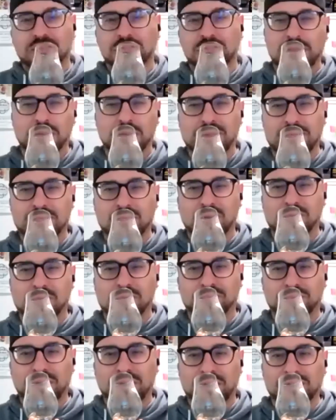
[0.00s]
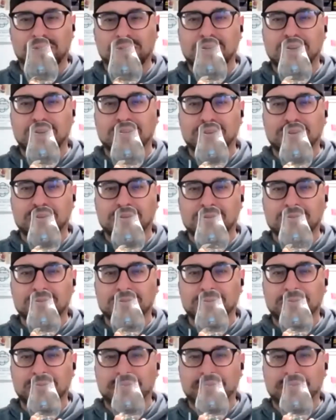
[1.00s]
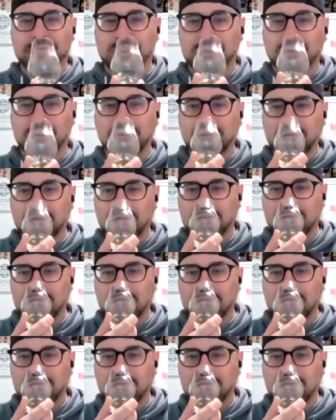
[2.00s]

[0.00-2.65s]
little bit more prickly on the nose with water.